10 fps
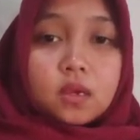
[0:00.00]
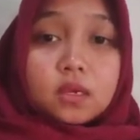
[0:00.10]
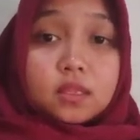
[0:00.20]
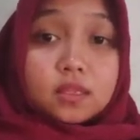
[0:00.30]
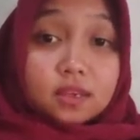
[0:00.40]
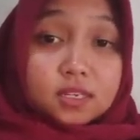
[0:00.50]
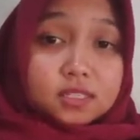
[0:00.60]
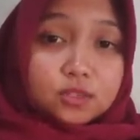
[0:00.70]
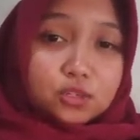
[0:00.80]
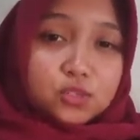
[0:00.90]

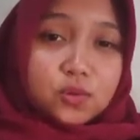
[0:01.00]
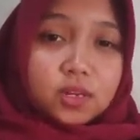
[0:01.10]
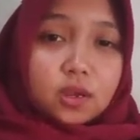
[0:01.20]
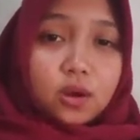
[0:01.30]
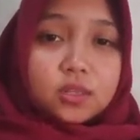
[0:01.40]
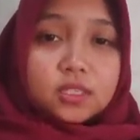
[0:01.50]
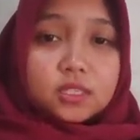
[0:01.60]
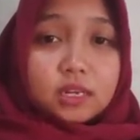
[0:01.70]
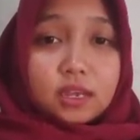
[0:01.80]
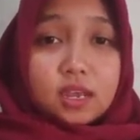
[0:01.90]
This usually
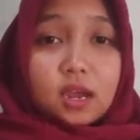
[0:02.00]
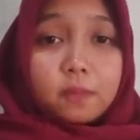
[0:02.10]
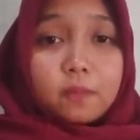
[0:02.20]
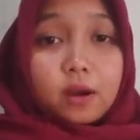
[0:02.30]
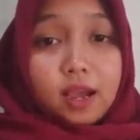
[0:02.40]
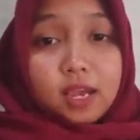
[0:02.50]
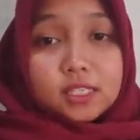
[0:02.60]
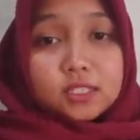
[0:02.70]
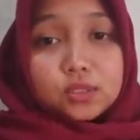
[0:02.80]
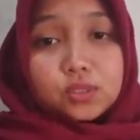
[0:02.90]
only
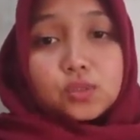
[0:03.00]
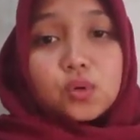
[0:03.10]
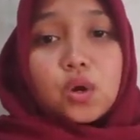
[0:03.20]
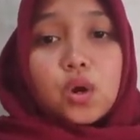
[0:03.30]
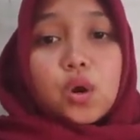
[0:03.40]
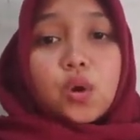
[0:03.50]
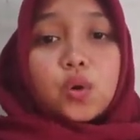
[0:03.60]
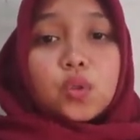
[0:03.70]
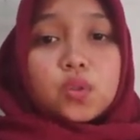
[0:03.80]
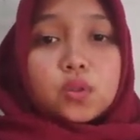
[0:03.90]
applies to
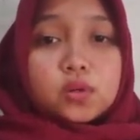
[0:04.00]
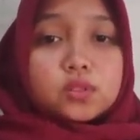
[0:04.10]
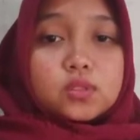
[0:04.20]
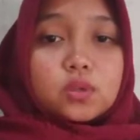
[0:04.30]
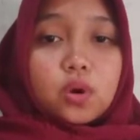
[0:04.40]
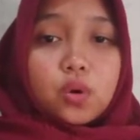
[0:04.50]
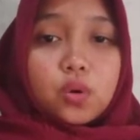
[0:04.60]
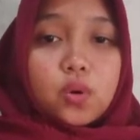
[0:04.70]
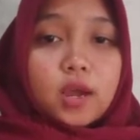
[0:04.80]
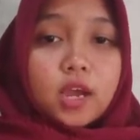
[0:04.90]
those
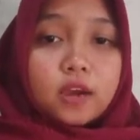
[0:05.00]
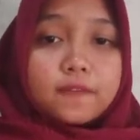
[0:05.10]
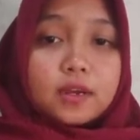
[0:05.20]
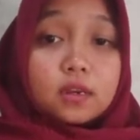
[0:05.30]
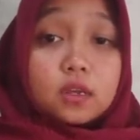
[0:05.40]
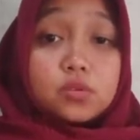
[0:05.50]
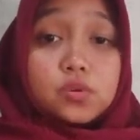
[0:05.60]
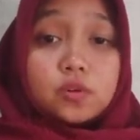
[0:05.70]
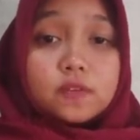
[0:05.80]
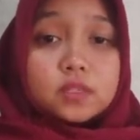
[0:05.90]
who have an
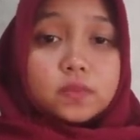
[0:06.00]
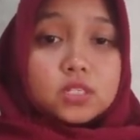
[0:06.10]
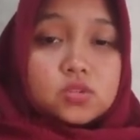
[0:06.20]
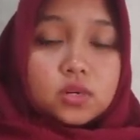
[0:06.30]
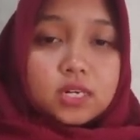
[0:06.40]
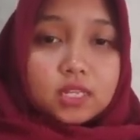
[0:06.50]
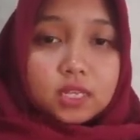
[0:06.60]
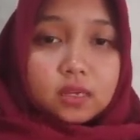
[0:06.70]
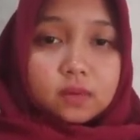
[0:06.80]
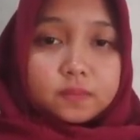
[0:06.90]
introvert
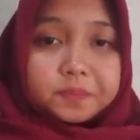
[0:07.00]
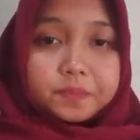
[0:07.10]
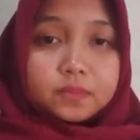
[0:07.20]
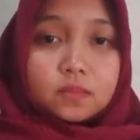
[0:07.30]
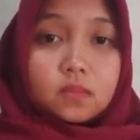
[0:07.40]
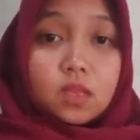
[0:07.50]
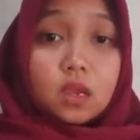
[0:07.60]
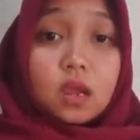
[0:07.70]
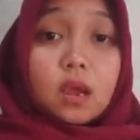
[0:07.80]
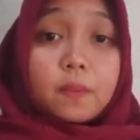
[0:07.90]
personality.
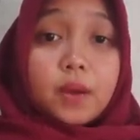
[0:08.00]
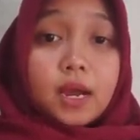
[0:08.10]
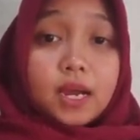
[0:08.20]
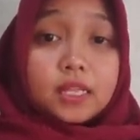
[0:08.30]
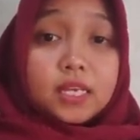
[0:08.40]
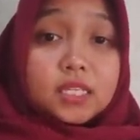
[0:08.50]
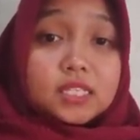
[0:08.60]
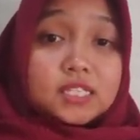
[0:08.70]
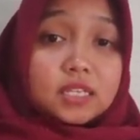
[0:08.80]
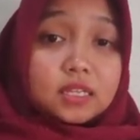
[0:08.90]
But in the
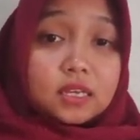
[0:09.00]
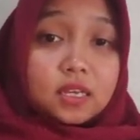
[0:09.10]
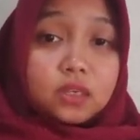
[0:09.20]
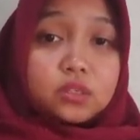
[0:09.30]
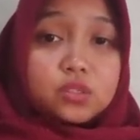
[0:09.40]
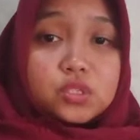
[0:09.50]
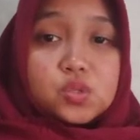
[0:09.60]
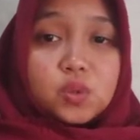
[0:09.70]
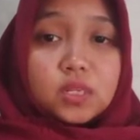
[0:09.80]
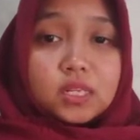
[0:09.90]
city,
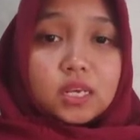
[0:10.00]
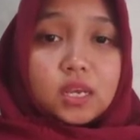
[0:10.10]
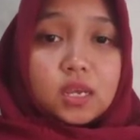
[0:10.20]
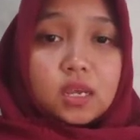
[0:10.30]
usually